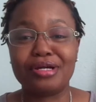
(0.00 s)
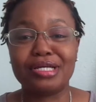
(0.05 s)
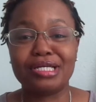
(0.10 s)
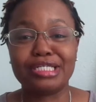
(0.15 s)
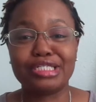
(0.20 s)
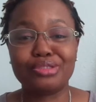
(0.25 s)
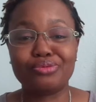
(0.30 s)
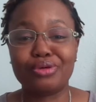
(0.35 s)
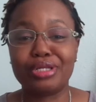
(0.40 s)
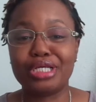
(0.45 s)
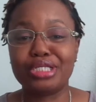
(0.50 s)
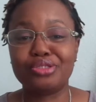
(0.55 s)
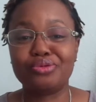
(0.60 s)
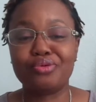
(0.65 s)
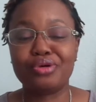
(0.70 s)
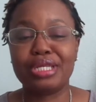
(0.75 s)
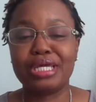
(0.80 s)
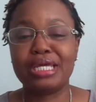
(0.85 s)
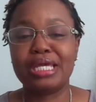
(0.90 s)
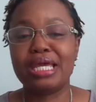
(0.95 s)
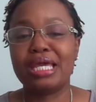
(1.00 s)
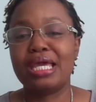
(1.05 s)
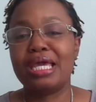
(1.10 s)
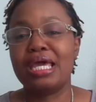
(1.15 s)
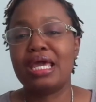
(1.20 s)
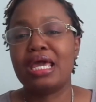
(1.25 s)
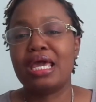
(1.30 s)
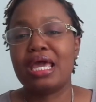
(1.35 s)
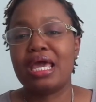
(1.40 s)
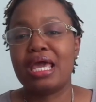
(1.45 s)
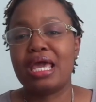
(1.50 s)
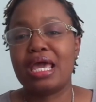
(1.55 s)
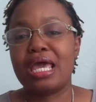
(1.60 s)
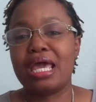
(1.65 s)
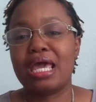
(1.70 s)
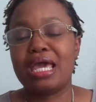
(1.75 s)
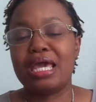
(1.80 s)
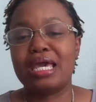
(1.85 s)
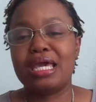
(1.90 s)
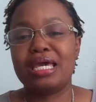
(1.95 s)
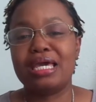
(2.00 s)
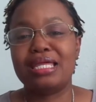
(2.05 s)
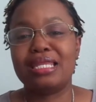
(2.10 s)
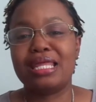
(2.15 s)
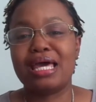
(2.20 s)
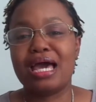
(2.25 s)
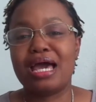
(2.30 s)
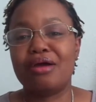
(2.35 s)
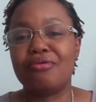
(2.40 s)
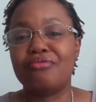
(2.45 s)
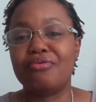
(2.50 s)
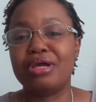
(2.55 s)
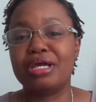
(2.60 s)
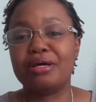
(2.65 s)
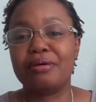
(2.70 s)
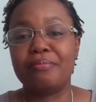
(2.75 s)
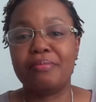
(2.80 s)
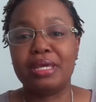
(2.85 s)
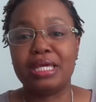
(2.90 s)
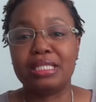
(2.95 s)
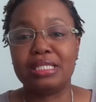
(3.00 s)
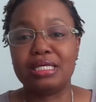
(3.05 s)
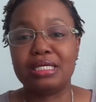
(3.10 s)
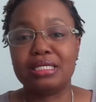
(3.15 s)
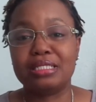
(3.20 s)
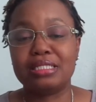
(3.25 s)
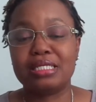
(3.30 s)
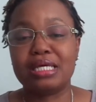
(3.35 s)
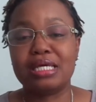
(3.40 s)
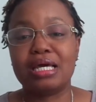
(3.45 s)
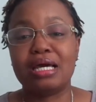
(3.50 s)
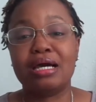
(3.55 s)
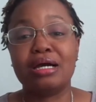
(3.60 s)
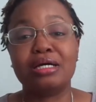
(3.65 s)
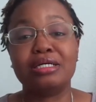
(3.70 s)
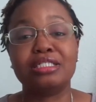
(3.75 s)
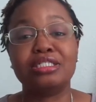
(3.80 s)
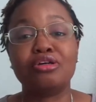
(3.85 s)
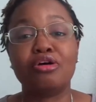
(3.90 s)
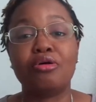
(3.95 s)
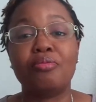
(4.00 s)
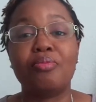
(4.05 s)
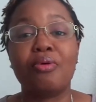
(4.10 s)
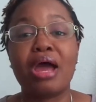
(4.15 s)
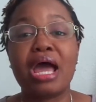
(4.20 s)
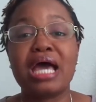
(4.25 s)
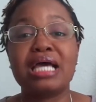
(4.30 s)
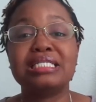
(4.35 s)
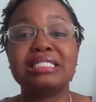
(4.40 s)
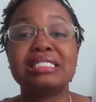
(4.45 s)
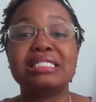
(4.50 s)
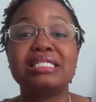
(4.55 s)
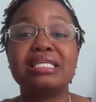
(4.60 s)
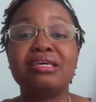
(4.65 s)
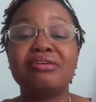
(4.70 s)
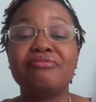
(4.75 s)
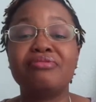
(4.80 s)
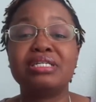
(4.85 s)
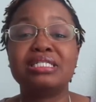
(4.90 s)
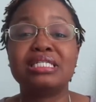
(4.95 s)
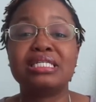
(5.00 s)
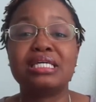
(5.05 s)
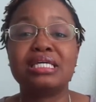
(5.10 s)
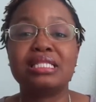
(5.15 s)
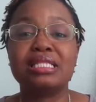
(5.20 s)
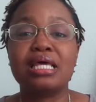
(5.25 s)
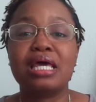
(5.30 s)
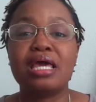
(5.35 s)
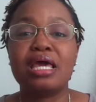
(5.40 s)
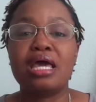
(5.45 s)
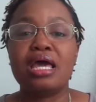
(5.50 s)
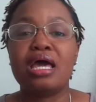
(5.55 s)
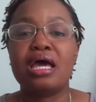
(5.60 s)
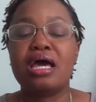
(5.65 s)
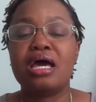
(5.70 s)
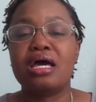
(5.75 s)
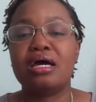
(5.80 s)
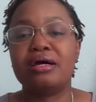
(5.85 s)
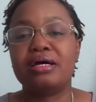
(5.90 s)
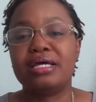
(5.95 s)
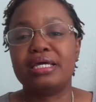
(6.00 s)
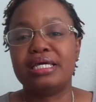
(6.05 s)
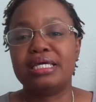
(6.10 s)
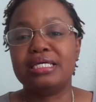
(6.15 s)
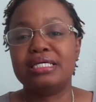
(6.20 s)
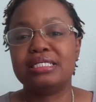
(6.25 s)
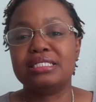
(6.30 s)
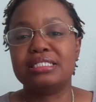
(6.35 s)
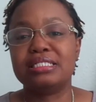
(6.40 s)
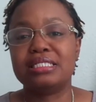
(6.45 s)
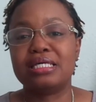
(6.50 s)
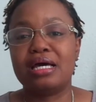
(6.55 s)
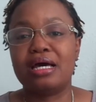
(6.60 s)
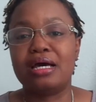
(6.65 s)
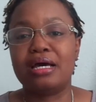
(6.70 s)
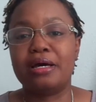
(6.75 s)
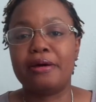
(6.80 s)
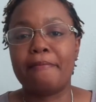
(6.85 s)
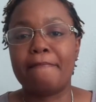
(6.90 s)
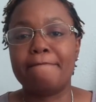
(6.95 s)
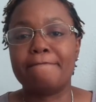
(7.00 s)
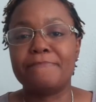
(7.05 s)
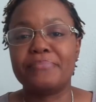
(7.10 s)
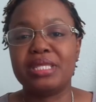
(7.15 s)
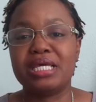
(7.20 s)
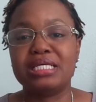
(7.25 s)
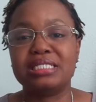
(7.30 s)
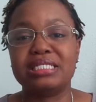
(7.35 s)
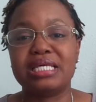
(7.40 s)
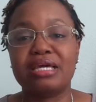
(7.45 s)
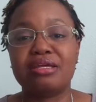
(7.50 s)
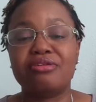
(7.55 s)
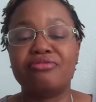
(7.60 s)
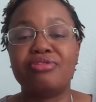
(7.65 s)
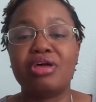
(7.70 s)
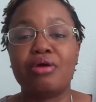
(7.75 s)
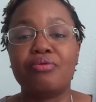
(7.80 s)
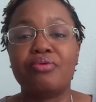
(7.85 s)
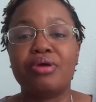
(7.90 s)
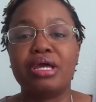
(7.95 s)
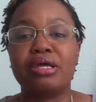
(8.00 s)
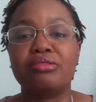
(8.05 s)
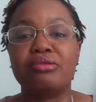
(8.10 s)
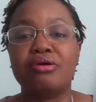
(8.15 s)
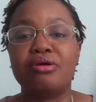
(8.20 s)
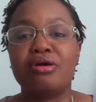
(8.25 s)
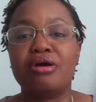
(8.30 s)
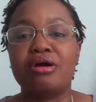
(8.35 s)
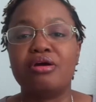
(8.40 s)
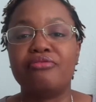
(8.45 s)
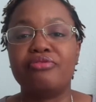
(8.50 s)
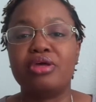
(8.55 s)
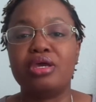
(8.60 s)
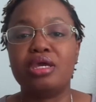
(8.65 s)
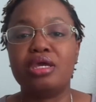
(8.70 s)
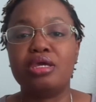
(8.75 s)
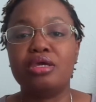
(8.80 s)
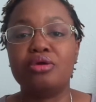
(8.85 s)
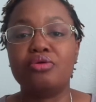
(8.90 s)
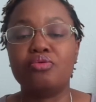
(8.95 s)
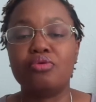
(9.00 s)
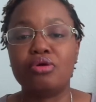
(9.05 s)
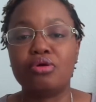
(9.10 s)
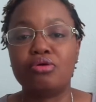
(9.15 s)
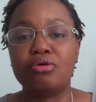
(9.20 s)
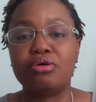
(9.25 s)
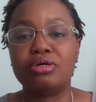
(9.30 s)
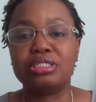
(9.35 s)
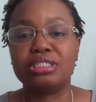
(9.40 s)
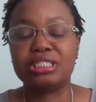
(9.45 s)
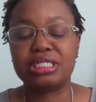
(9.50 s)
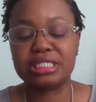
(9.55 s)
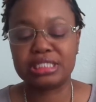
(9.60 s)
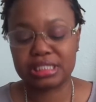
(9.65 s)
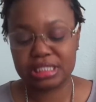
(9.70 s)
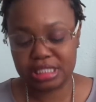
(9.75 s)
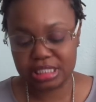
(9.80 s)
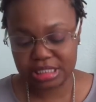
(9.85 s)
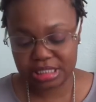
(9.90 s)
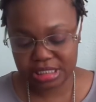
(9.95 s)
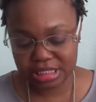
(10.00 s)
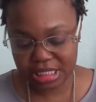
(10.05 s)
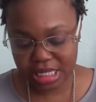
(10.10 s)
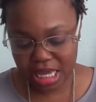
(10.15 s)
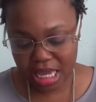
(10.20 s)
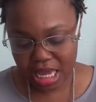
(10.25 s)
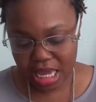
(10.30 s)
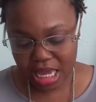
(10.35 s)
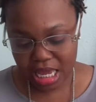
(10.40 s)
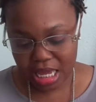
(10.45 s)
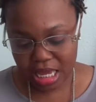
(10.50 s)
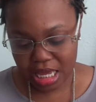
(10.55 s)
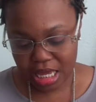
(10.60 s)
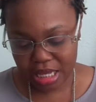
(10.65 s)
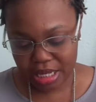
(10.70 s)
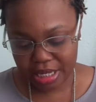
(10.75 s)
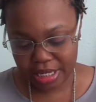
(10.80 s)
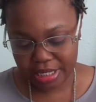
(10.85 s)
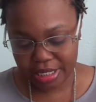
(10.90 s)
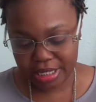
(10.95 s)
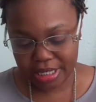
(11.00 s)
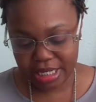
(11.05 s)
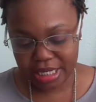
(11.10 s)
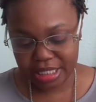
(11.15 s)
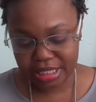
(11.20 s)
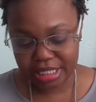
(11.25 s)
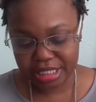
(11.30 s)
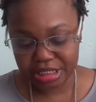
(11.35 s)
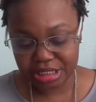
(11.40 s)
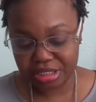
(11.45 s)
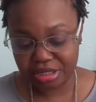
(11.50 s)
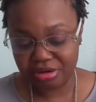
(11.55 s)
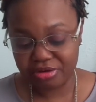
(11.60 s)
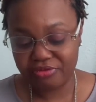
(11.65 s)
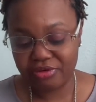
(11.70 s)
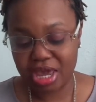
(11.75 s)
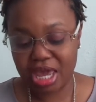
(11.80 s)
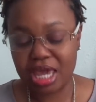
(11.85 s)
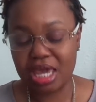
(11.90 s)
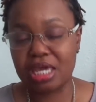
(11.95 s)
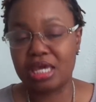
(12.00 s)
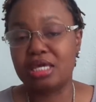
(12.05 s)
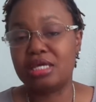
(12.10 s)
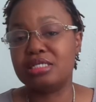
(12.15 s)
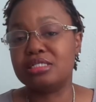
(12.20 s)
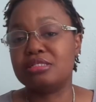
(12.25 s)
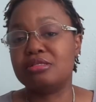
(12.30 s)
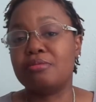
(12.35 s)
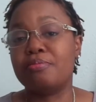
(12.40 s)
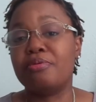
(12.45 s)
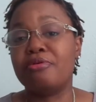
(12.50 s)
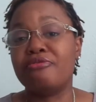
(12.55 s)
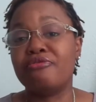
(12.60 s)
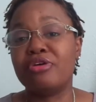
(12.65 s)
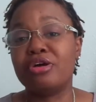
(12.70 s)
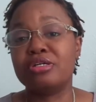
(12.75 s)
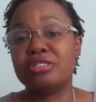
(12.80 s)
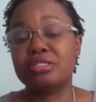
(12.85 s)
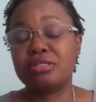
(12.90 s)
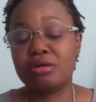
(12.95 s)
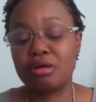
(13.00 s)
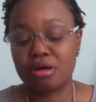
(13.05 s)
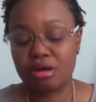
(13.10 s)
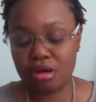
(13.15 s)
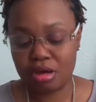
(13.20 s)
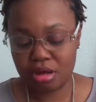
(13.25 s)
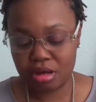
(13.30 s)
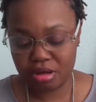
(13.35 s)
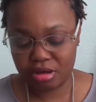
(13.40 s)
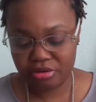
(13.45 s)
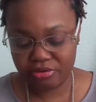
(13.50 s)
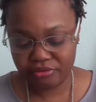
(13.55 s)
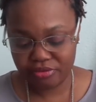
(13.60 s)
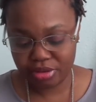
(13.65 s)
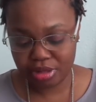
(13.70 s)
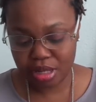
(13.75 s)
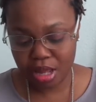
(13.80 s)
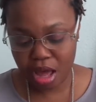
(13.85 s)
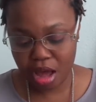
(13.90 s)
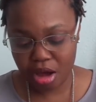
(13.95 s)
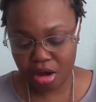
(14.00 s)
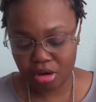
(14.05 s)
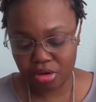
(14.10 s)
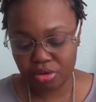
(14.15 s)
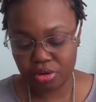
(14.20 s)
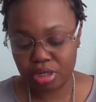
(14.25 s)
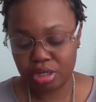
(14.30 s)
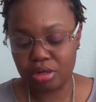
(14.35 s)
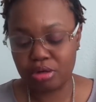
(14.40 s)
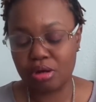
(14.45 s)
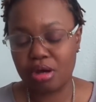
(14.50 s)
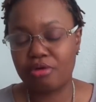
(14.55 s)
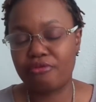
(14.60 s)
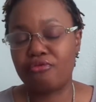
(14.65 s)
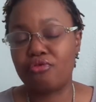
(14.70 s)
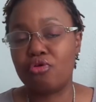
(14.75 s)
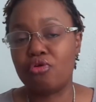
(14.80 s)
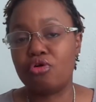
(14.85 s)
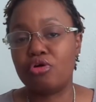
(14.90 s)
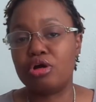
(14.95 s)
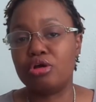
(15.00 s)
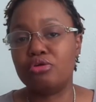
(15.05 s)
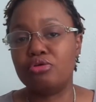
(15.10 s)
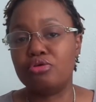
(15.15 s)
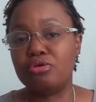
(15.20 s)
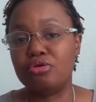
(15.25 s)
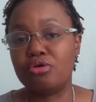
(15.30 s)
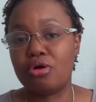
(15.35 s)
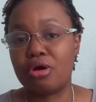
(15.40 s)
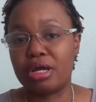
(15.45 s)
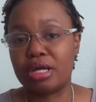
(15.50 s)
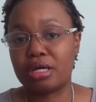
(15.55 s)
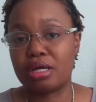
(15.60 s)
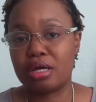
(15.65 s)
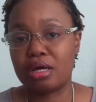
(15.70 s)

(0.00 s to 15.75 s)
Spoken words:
2020, and I recommend it. So Bryan Stevenson is the executive director of the Equal Justice Initiative, and he is the professor of law for New York